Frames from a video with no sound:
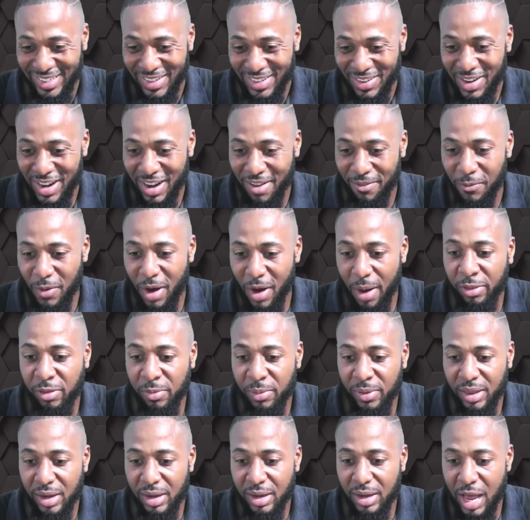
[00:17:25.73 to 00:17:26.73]
Rob
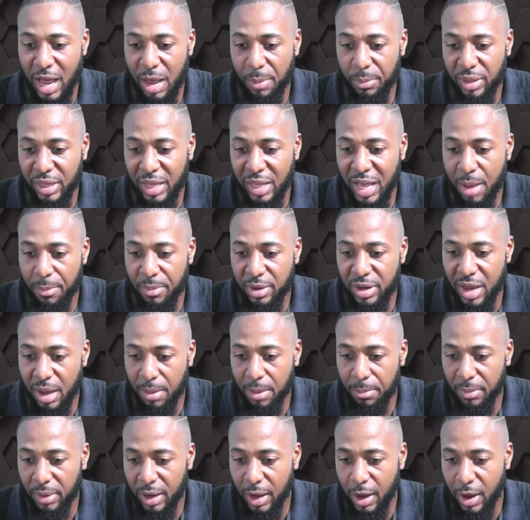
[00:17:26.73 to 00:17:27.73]
Smith said, it can't be
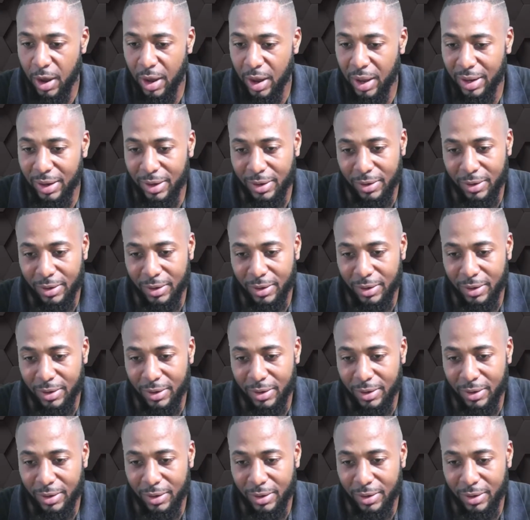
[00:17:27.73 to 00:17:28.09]
that.